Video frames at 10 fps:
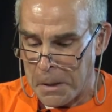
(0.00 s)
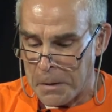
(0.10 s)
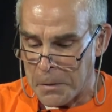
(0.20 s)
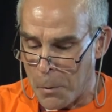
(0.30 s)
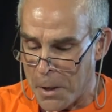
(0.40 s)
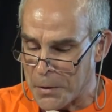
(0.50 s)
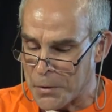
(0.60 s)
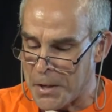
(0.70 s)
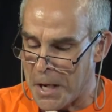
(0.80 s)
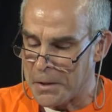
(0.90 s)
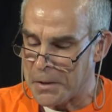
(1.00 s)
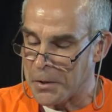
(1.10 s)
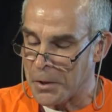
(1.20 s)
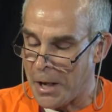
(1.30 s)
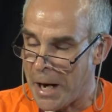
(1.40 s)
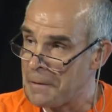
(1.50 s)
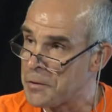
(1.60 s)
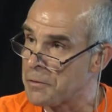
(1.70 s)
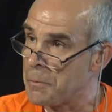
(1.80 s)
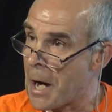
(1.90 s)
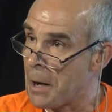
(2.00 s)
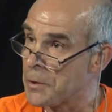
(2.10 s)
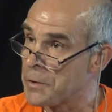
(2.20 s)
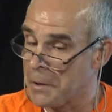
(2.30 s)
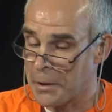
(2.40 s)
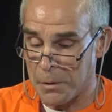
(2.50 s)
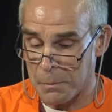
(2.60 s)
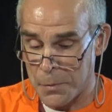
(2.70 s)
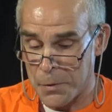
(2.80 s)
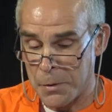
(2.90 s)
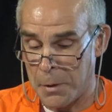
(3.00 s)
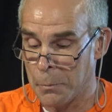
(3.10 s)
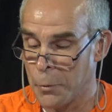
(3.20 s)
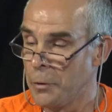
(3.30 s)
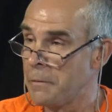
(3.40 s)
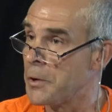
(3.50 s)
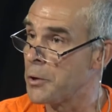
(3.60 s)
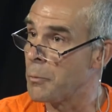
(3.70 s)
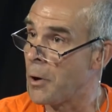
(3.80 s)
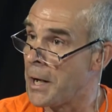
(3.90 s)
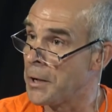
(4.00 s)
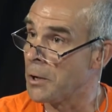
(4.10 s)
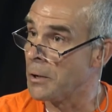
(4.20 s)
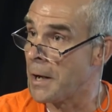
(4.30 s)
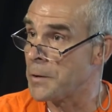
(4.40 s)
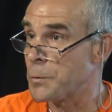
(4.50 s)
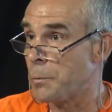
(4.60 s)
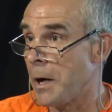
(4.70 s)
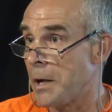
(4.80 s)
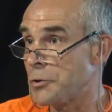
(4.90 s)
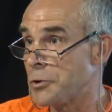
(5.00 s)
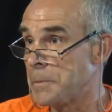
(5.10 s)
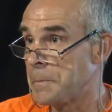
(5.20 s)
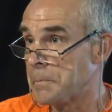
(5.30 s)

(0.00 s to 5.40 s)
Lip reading: to what extent did the lives of Mira's victims improve under Brian Gallant's watch?